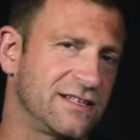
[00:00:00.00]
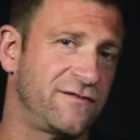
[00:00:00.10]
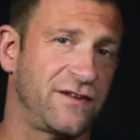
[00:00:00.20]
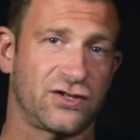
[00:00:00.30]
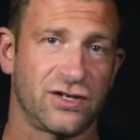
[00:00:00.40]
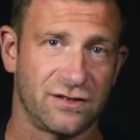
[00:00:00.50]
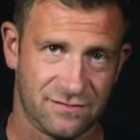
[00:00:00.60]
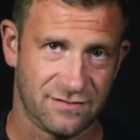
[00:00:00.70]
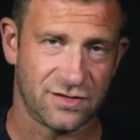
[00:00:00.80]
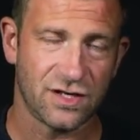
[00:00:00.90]
it's fiction.
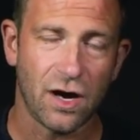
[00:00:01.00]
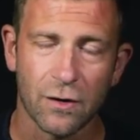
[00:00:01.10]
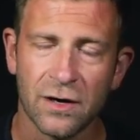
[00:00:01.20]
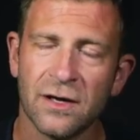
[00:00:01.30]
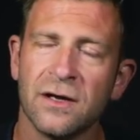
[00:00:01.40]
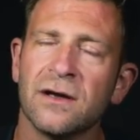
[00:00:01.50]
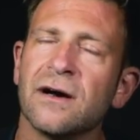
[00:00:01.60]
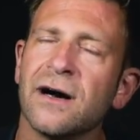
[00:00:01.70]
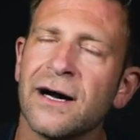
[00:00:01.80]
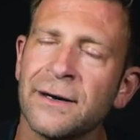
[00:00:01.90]
So
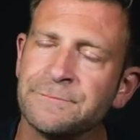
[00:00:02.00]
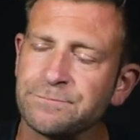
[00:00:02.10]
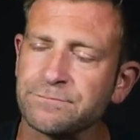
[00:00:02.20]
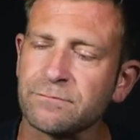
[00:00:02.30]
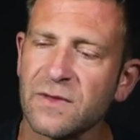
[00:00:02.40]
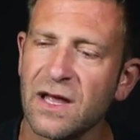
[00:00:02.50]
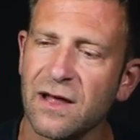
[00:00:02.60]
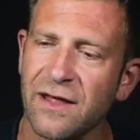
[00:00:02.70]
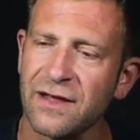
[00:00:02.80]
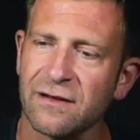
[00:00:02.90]
um,
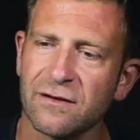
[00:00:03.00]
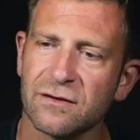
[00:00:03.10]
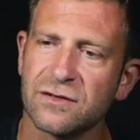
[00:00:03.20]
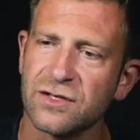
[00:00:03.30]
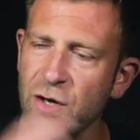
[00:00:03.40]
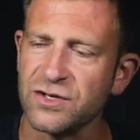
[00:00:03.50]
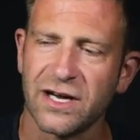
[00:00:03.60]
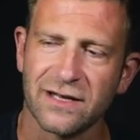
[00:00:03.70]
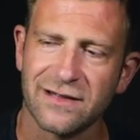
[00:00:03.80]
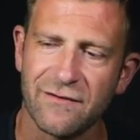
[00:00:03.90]
I think go
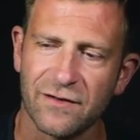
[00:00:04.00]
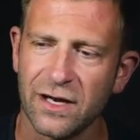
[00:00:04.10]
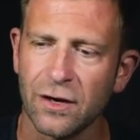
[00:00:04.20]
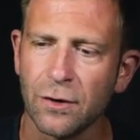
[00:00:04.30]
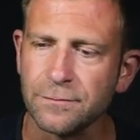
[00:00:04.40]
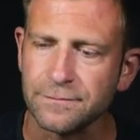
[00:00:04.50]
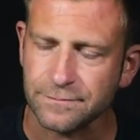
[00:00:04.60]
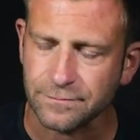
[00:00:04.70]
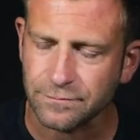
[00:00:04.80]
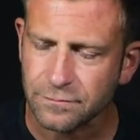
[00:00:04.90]
check out that video.
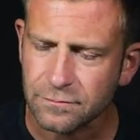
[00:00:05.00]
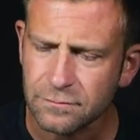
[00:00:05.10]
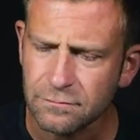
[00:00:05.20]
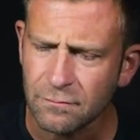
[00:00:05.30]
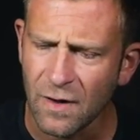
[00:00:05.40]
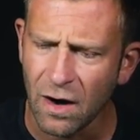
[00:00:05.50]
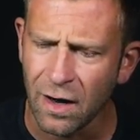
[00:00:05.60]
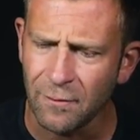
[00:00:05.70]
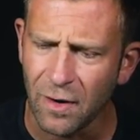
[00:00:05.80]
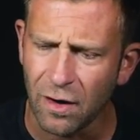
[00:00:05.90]

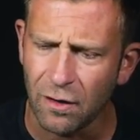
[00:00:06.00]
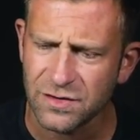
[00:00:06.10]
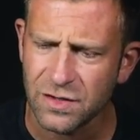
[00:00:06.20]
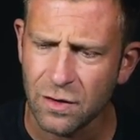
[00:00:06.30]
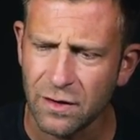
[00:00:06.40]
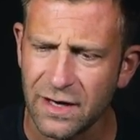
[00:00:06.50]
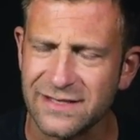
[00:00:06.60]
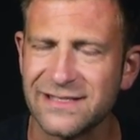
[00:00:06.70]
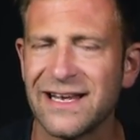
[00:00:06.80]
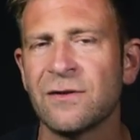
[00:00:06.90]
Um, also,
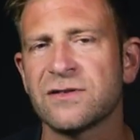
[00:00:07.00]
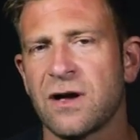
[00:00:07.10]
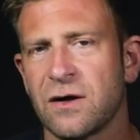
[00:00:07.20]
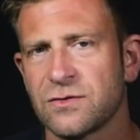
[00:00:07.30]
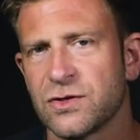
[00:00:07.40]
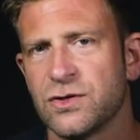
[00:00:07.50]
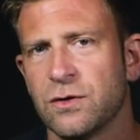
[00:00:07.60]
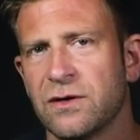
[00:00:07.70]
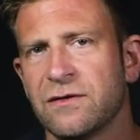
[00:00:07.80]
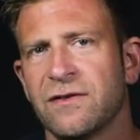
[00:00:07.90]
it sounds
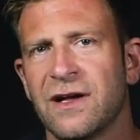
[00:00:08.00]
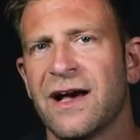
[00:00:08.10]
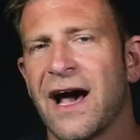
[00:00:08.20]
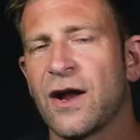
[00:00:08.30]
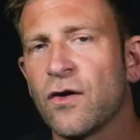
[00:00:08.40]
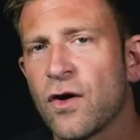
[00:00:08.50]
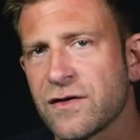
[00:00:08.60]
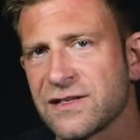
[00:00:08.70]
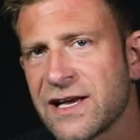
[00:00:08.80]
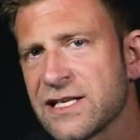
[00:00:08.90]
counterintuitive. I don't know
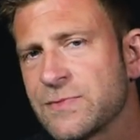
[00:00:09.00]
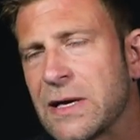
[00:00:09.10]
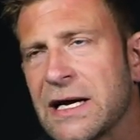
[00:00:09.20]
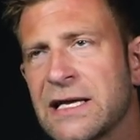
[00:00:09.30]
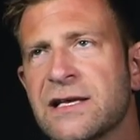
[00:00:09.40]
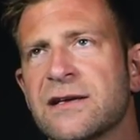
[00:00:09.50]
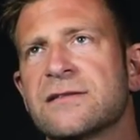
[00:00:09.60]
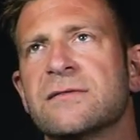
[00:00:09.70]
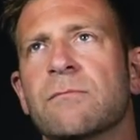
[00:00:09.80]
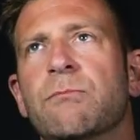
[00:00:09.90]
the science behind
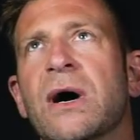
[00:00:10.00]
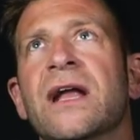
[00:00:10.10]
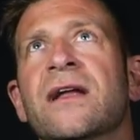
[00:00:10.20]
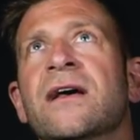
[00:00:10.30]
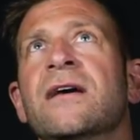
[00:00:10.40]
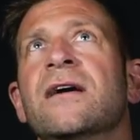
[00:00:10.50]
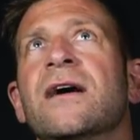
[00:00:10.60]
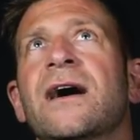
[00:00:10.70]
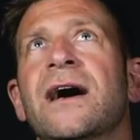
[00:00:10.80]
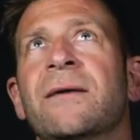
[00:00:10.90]
this, but
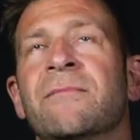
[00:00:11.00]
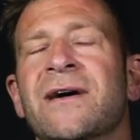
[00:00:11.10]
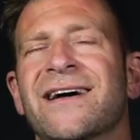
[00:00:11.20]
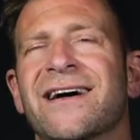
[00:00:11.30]
um,